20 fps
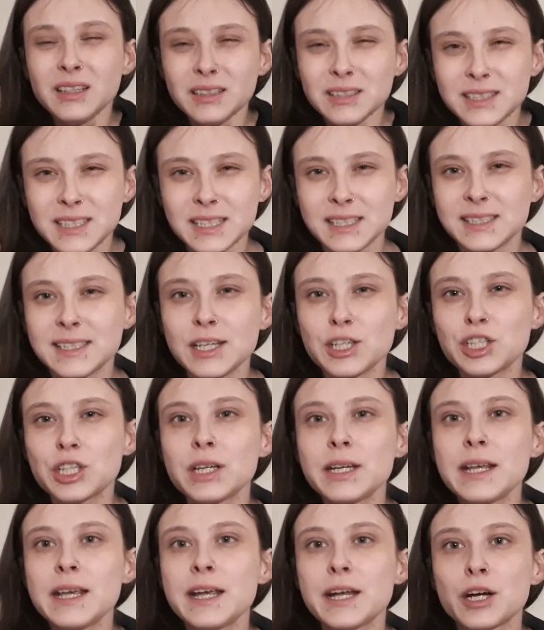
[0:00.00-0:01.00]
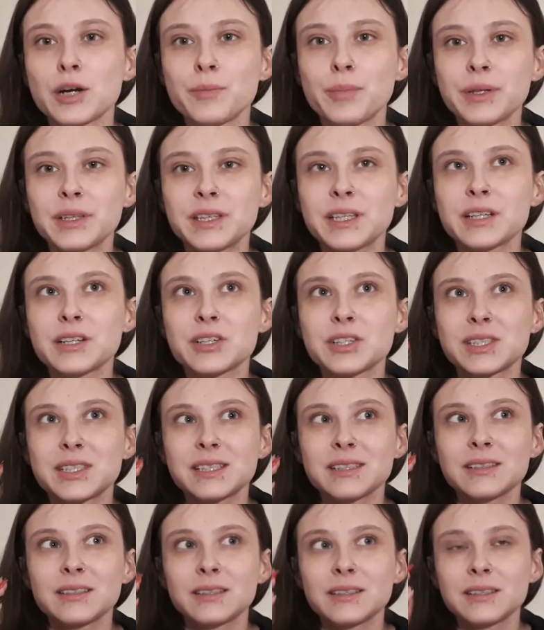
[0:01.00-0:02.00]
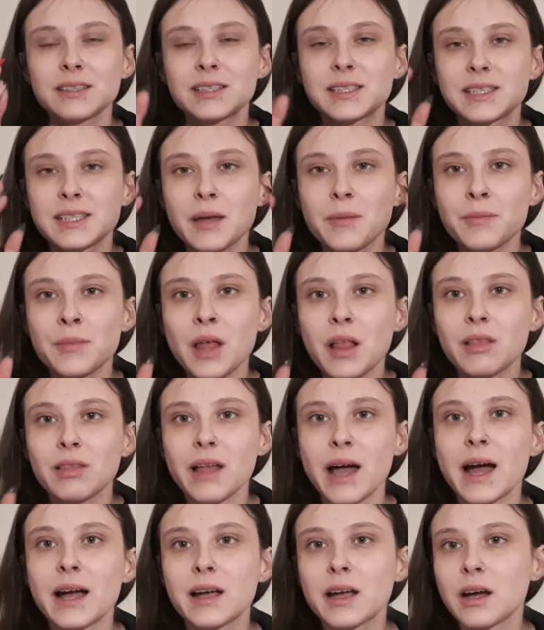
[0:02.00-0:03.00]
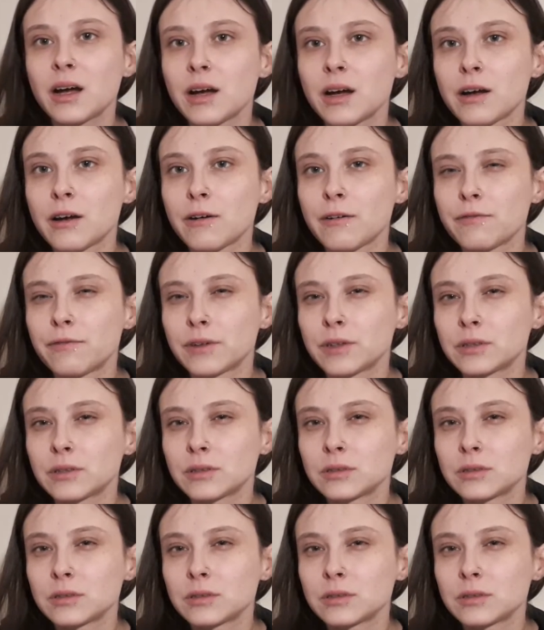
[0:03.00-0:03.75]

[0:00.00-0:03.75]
decision here, but there's some lack of,